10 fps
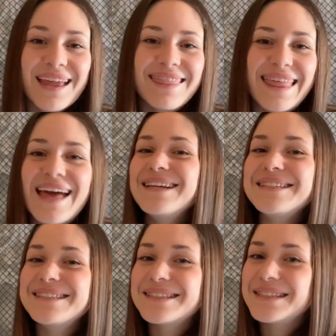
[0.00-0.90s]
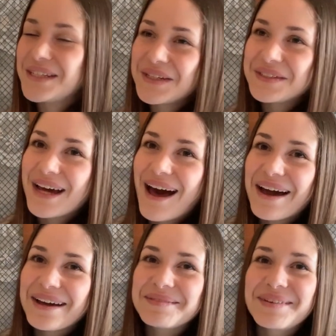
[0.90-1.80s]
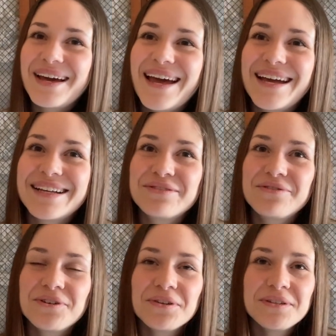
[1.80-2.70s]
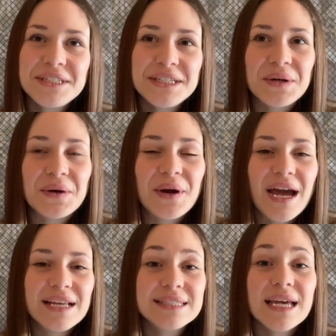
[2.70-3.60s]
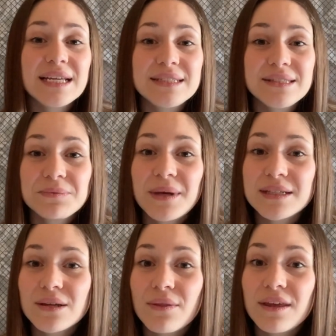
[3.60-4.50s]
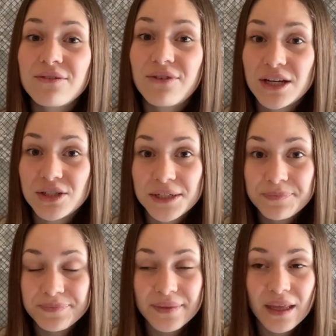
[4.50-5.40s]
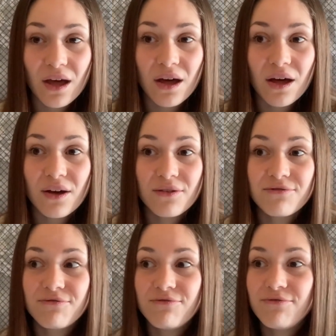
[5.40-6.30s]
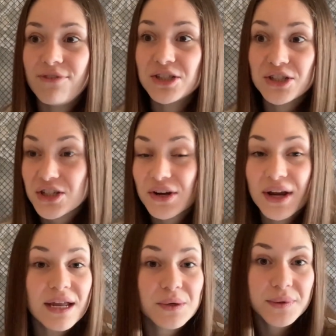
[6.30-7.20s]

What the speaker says: Then it's dinner time, and for the dinner I decided to make something veggie, vegetarian